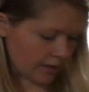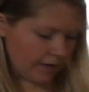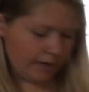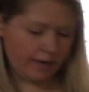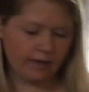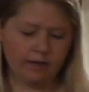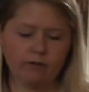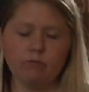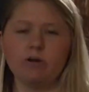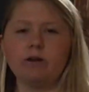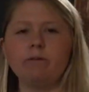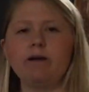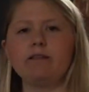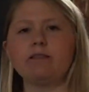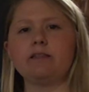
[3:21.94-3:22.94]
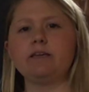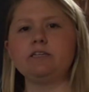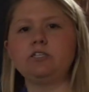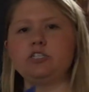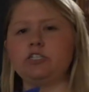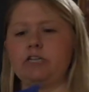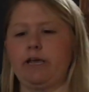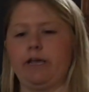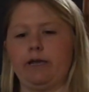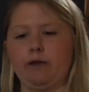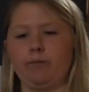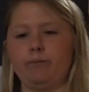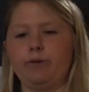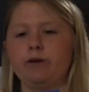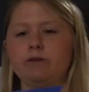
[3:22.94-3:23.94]
Okay, what about this
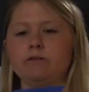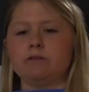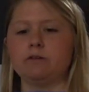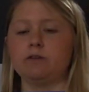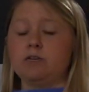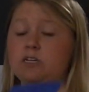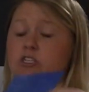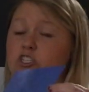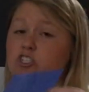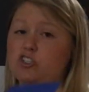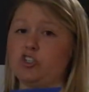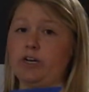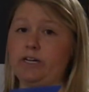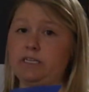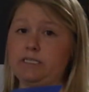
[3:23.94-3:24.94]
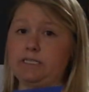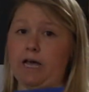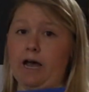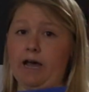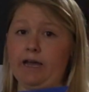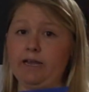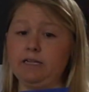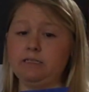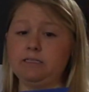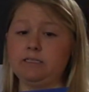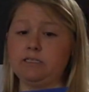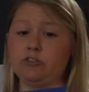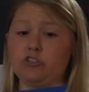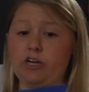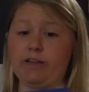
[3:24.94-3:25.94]
shape? Straight sides,
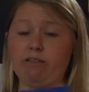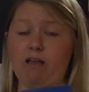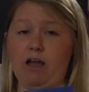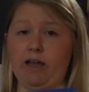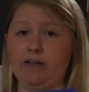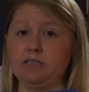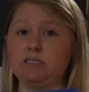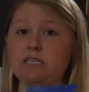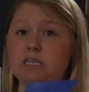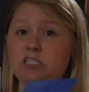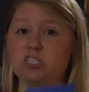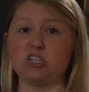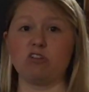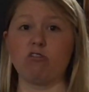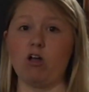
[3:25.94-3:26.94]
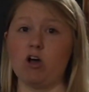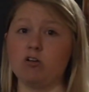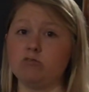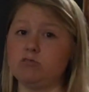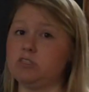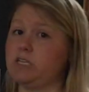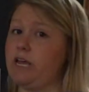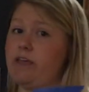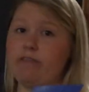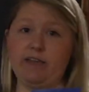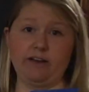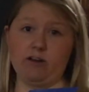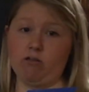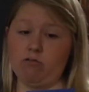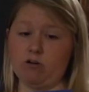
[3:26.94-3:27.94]
straight lines, it's closed, and
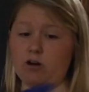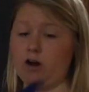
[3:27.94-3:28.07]
they don't